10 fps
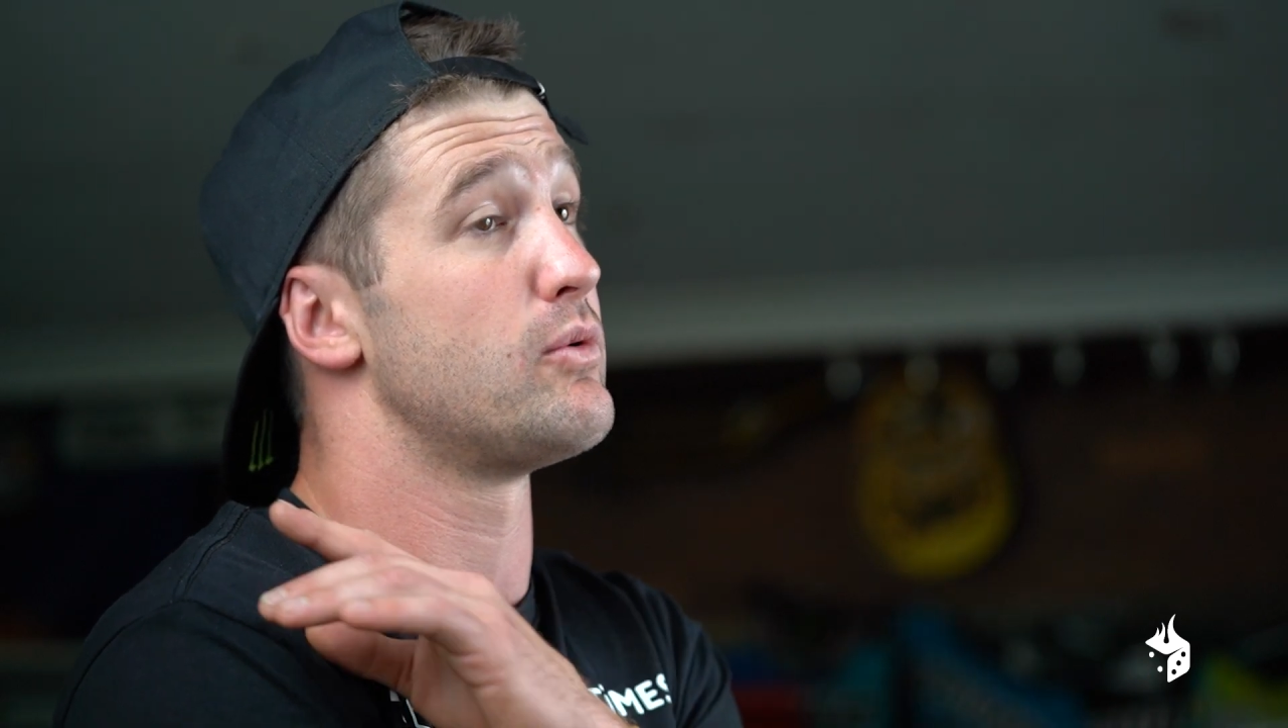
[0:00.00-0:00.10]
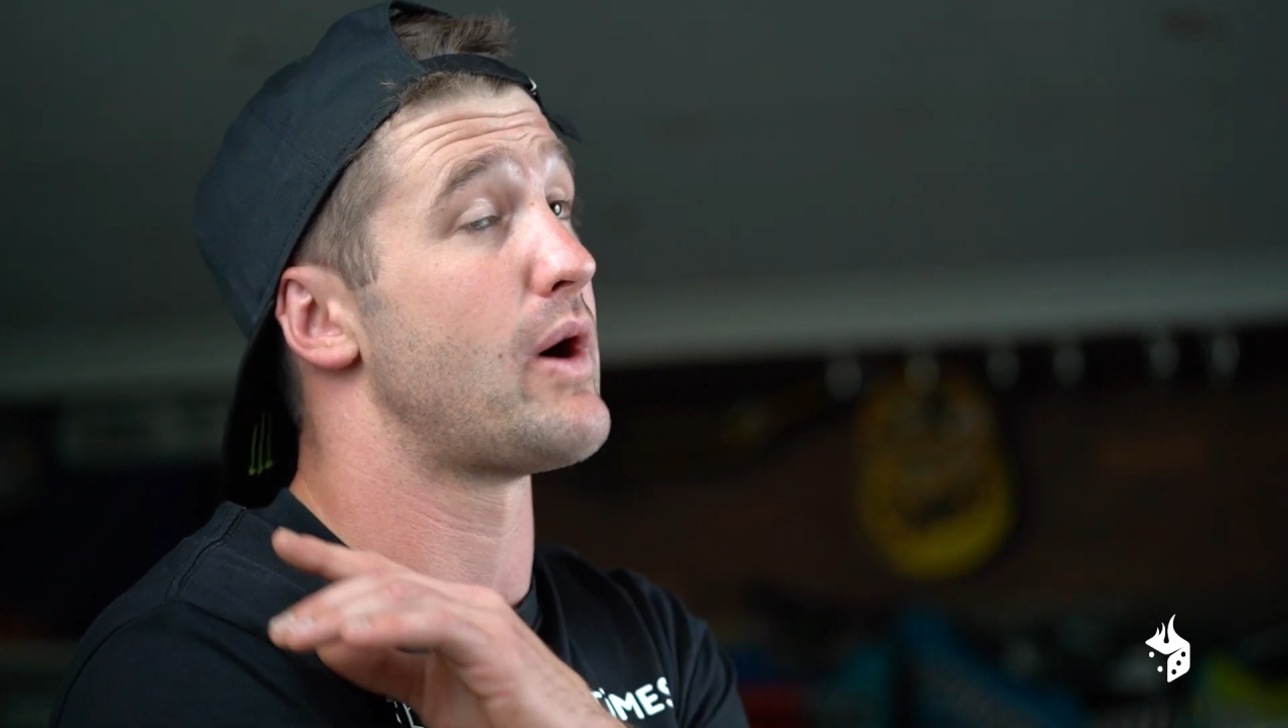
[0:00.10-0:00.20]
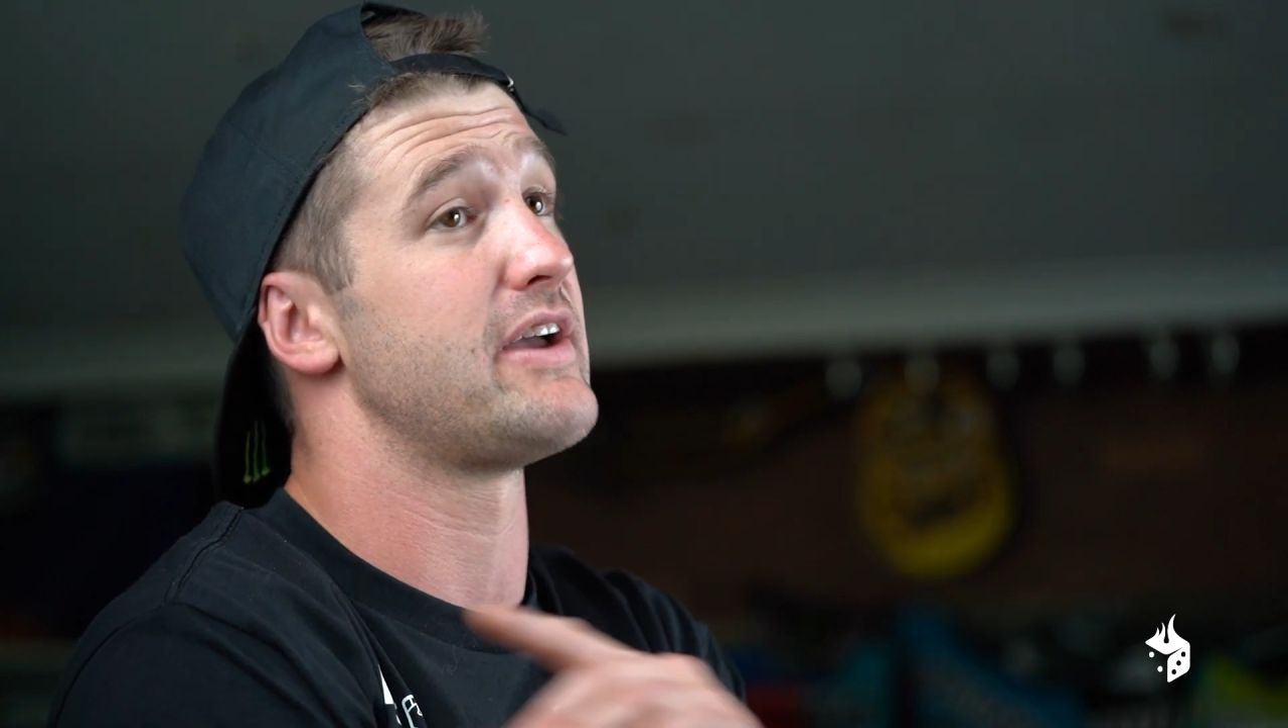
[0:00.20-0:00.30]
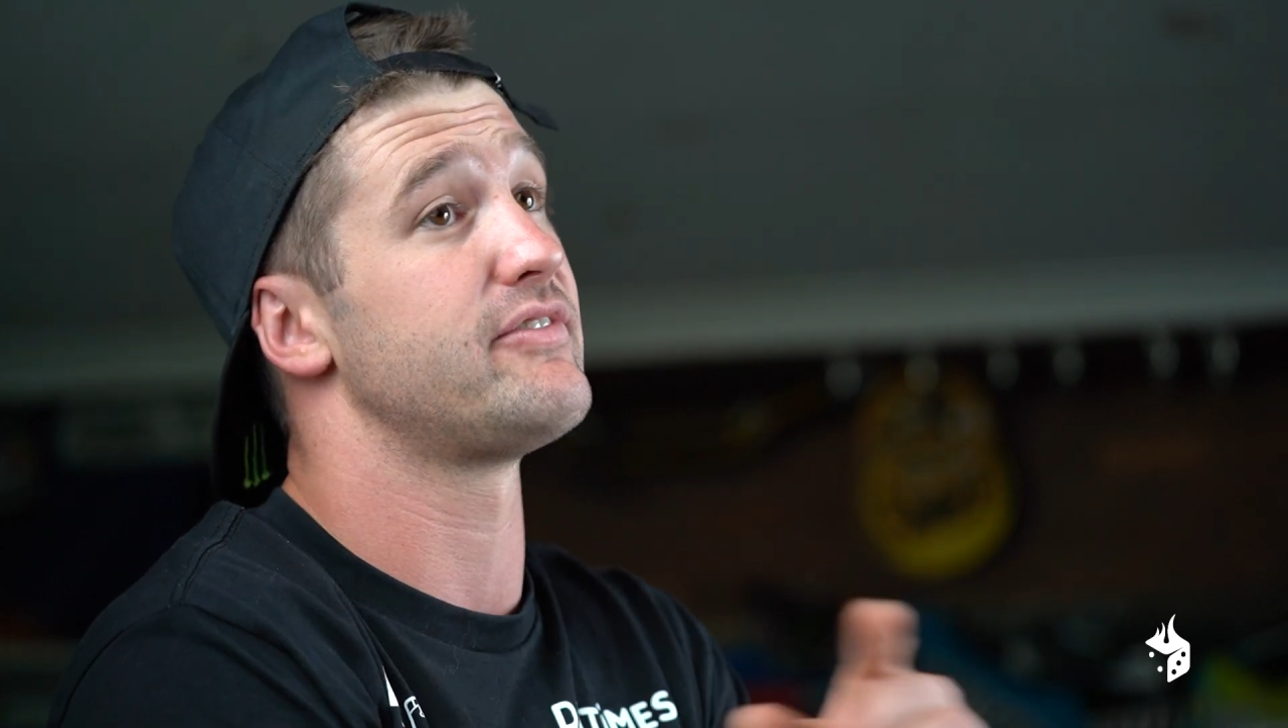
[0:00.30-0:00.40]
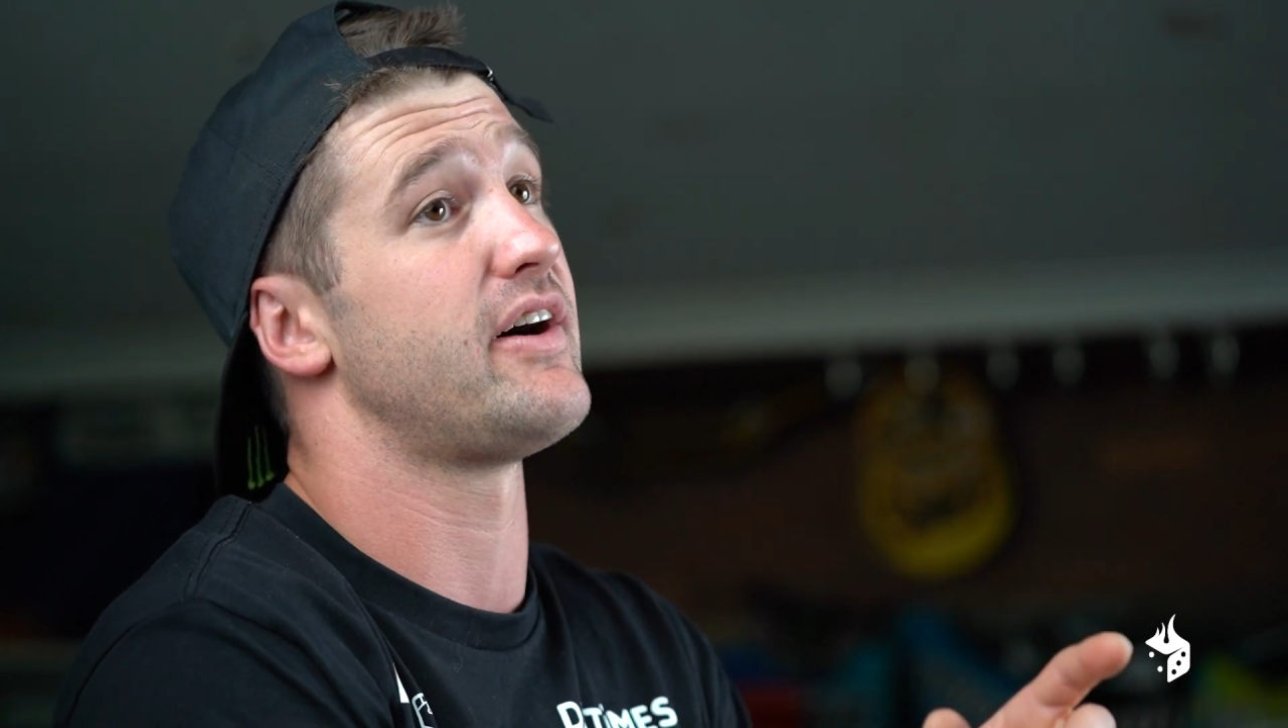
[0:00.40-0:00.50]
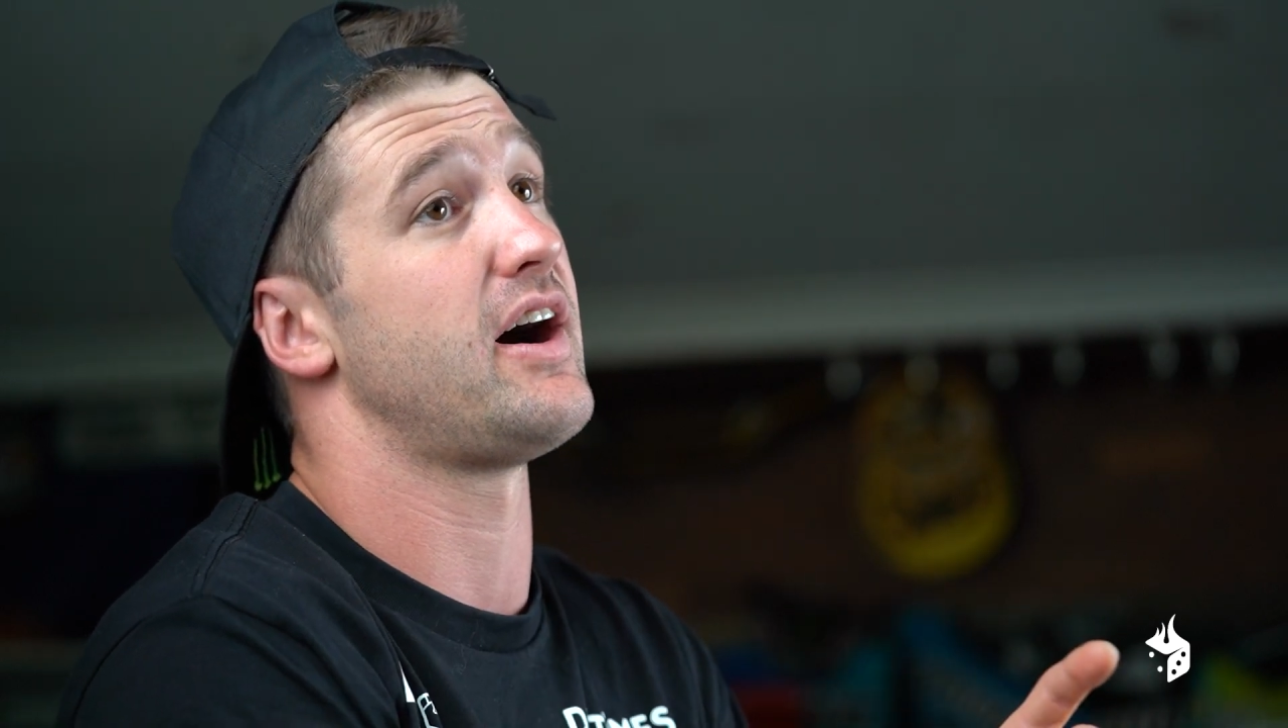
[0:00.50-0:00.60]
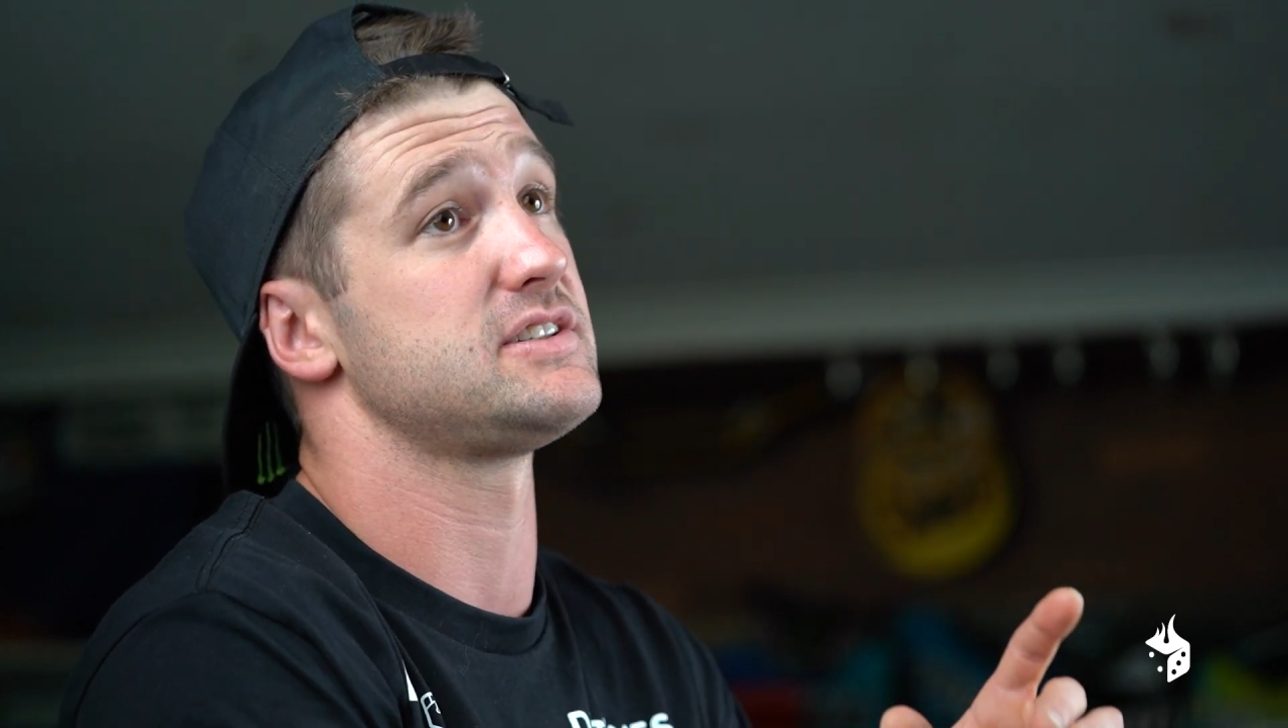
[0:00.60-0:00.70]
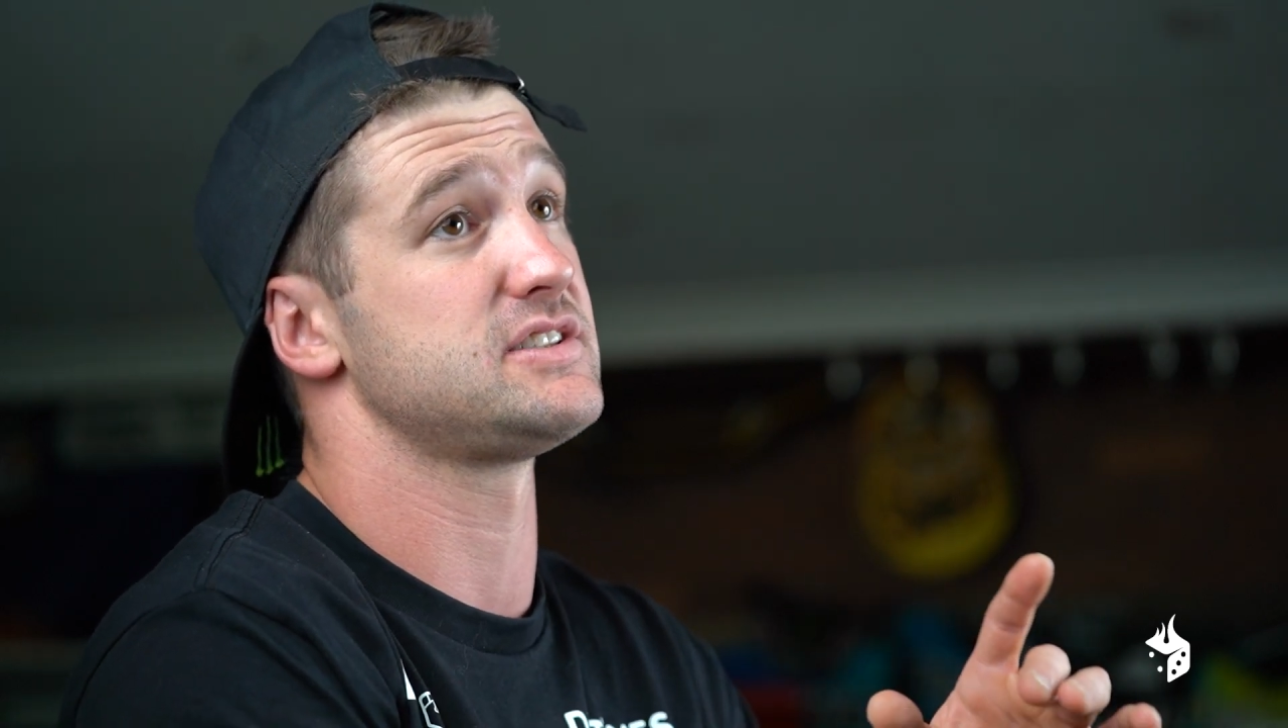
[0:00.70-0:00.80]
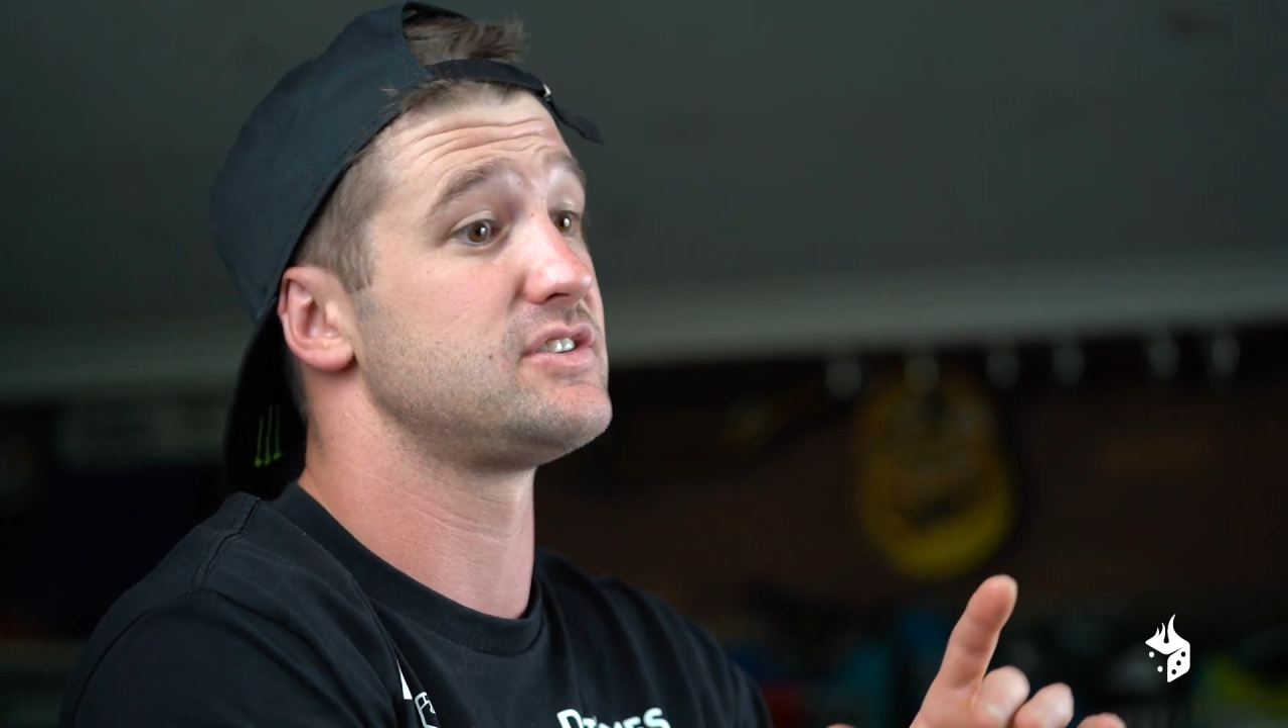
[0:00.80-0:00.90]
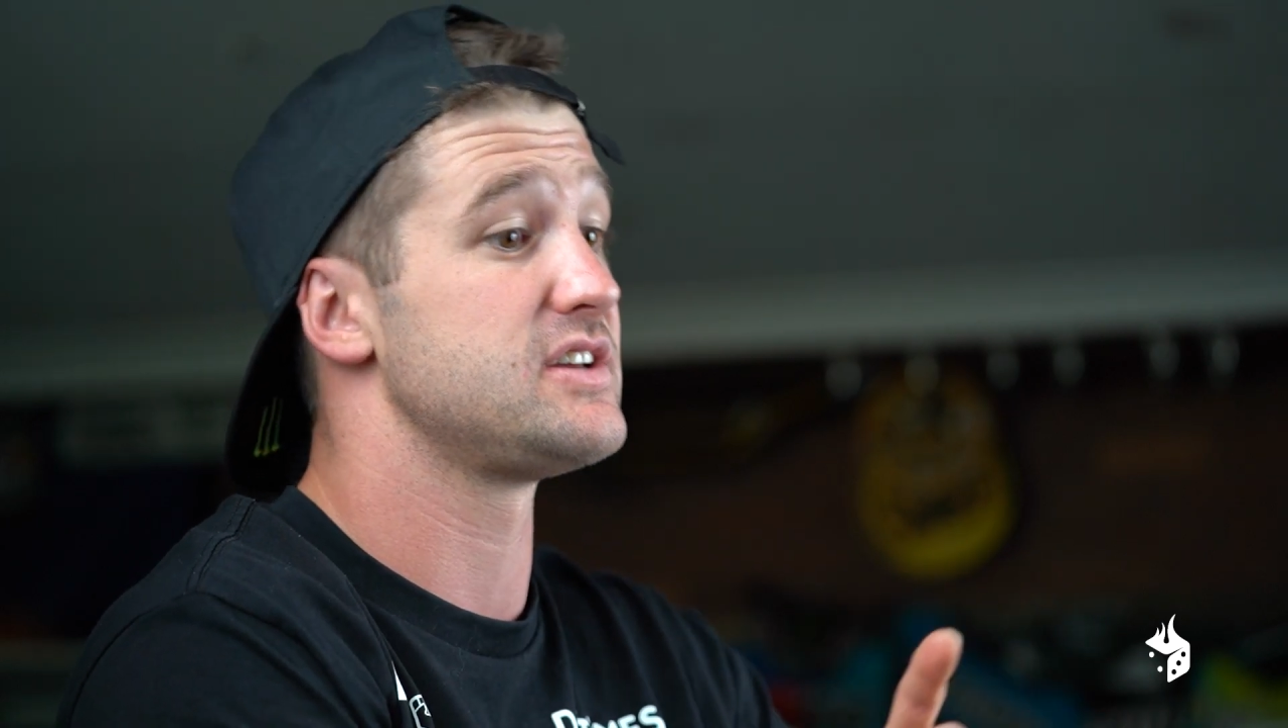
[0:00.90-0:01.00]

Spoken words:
way faster